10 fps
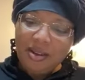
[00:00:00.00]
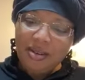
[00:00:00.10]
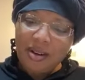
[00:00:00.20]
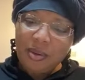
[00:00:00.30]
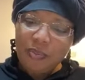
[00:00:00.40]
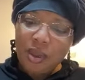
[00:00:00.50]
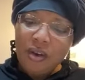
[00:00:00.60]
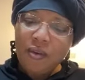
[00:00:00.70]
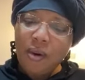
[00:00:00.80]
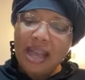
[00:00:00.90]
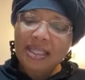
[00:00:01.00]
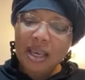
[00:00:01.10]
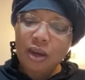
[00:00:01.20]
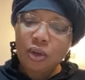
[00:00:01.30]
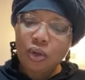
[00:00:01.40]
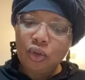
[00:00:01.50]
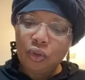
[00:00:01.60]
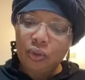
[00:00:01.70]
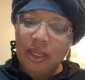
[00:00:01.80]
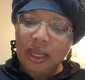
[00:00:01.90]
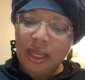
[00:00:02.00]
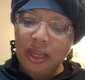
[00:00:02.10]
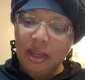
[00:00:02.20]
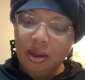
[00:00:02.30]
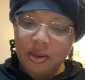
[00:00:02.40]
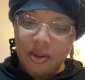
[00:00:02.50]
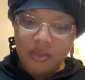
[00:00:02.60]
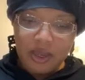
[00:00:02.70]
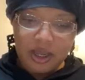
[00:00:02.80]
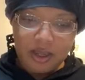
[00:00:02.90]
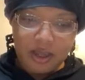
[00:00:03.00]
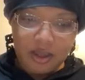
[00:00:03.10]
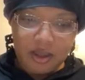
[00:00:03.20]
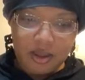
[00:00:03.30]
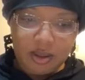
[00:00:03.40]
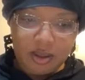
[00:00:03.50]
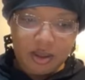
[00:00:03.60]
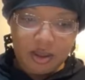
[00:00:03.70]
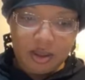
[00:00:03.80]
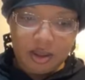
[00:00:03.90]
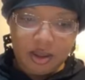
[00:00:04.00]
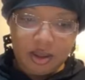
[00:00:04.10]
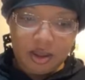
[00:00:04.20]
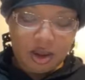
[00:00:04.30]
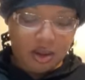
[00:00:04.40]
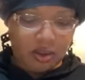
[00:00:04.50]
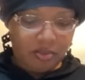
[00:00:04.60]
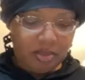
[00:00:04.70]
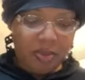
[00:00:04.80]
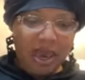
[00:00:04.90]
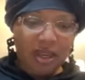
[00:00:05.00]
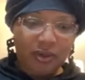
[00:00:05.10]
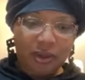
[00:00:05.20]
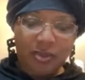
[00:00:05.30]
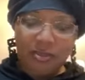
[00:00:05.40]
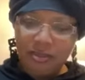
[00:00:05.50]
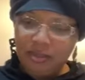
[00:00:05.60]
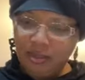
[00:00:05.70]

Hold on. Before I tell you truly, hold on, wait. Oh, my page flipped.